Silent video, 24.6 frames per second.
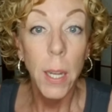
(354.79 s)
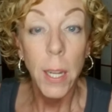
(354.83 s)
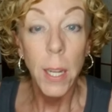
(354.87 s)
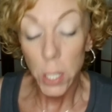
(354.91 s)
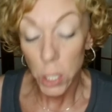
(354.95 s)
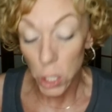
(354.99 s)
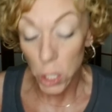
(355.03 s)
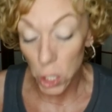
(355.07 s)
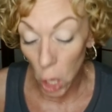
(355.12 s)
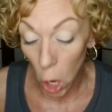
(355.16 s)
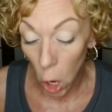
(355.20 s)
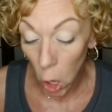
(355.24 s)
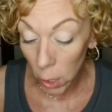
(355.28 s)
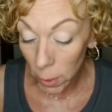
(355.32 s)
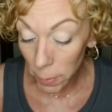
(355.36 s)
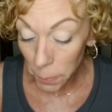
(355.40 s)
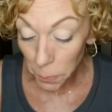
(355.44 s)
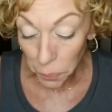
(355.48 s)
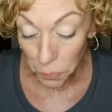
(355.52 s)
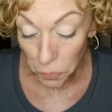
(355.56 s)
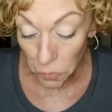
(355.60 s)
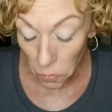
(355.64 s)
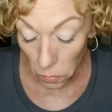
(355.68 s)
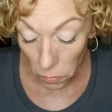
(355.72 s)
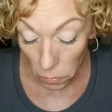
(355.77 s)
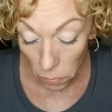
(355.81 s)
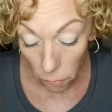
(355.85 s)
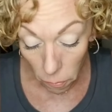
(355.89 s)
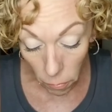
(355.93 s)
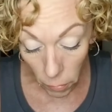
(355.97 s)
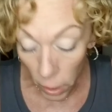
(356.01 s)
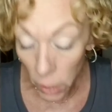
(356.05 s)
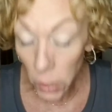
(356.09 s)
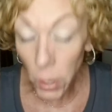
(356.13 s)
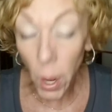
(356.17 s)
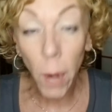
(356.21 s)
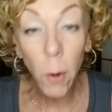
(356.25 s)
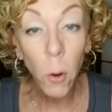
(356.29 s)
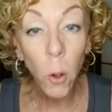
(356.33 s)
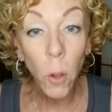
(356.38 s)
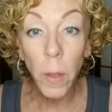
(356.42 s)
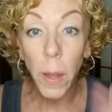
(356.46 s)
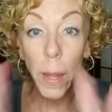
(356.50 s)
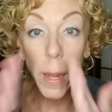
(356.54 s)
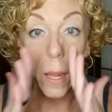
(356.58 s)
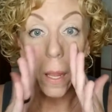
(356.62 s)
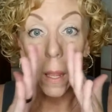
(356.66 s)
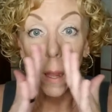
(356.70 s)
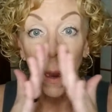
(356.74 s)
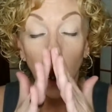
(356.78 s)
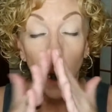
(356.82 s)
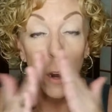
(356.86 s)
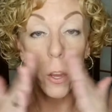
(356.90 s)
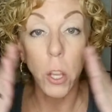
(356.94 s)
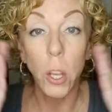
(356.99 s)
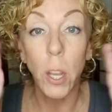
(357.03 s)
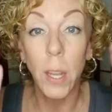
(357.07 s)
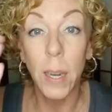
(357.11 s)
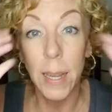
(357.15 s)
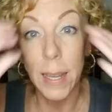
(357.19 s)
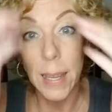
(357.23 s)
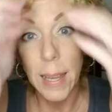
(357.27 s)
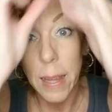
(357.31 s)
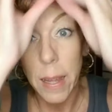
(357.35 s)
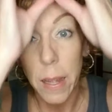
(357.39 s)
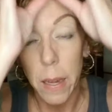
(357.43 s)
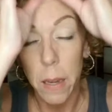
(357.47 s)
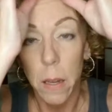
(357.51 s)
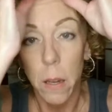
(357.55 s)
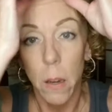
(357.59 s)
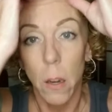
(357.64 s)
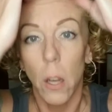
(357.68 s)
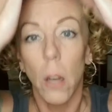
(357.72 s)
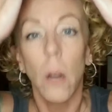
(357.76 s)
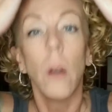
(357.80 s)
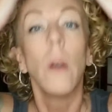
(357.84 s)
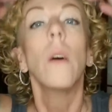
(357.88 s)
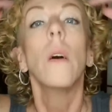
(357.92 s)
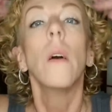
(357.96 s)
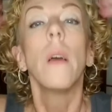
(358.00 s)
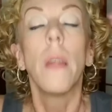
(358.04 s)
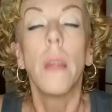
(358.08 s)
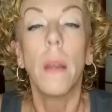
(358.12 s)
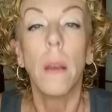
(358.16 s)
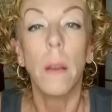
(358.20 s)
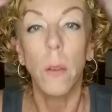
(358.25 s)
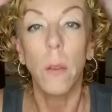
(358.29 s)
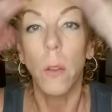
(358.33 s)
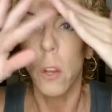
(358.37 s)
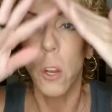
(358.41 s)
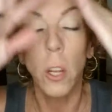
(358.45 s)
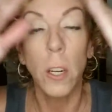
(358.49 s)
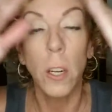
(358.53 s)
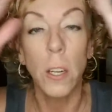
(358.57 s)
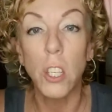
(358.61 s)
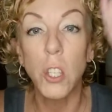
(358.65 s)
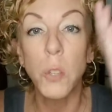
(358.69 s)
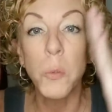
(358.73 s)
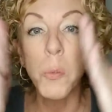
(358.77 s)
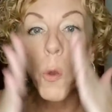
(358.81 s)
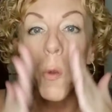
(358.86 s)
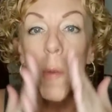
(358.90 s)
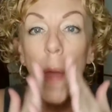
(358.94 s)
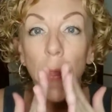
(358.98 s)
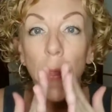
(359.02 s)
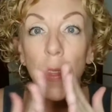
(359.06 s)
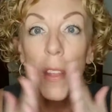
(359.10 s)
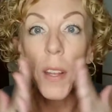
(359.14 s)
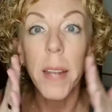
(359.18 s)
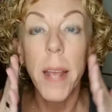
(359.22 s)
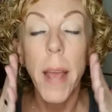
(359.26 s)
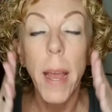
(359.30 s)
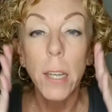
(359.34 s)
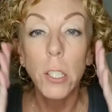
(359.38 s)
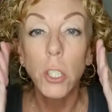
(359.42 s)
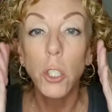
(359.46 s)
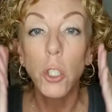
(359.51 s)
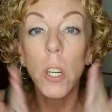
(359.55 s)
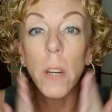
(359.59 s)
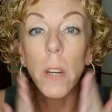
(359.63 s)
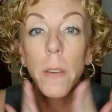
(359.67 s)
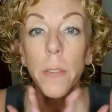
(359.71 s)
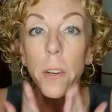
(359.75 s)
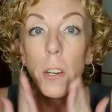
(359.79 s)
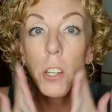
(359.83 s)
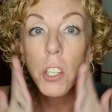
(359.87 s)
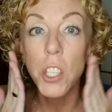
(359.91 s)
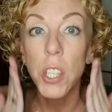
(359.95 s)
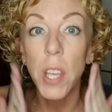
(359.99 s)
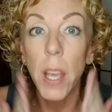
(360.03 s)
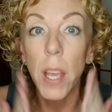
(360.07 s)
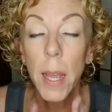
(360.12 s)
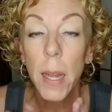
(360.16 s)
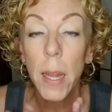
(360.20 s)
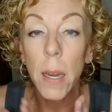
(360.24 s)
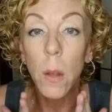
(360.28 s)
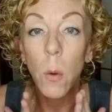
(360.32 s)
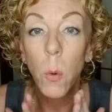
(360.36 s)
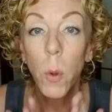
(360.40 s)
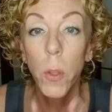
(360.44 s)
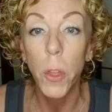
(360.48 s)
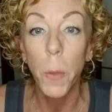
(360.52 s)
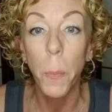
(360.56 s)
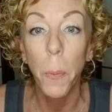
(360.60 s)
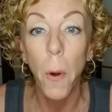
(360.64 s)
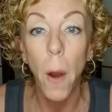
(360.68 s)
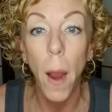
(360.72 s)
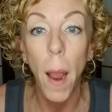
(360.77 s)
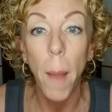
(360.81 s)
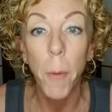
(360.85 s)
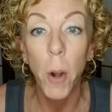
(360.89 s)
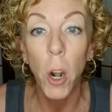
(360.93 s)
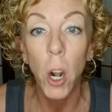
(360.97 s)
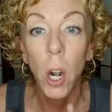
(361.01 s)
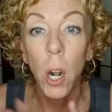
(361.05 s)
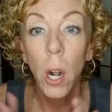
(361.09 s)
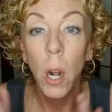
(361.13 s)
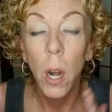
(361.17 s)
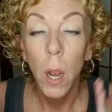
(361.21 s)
So not only are you going to get, you know, you're going to smooth out the texture of your skin with the primer.